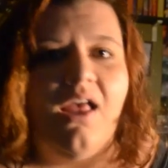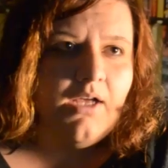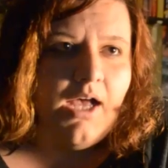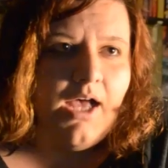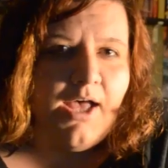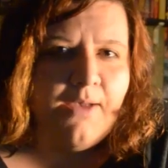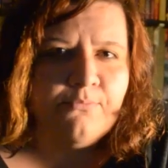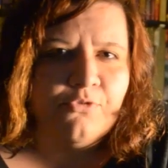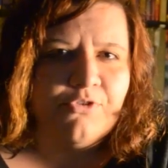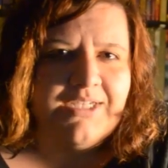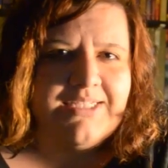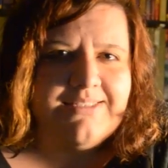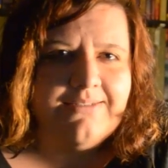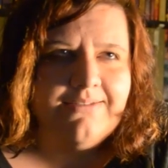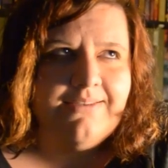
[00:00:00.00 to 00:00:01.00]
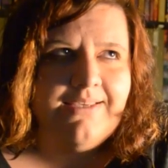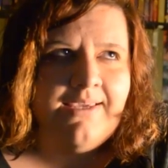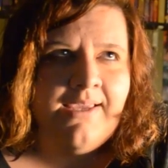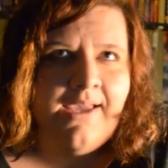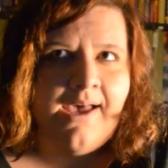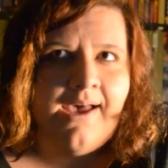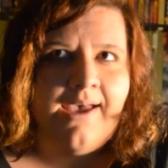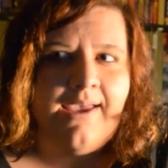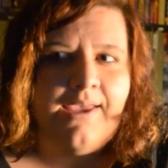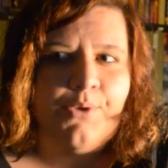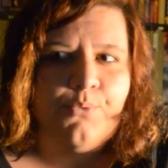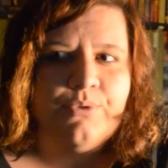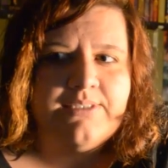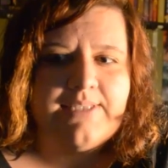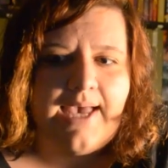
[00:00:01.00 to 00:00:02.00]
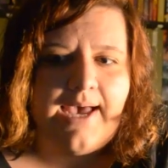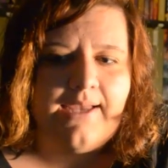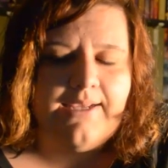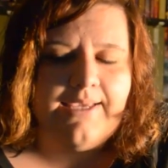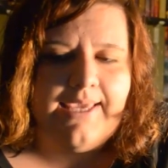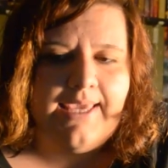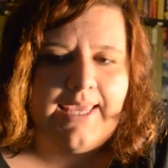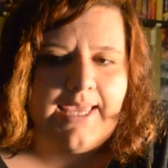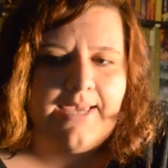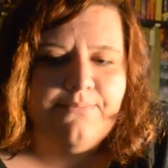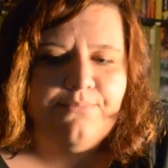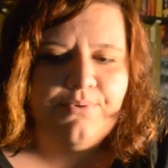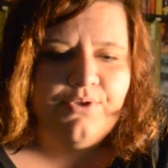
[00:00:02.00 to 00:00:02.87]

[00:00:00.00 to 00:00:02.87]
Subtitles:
Recently I was at a camp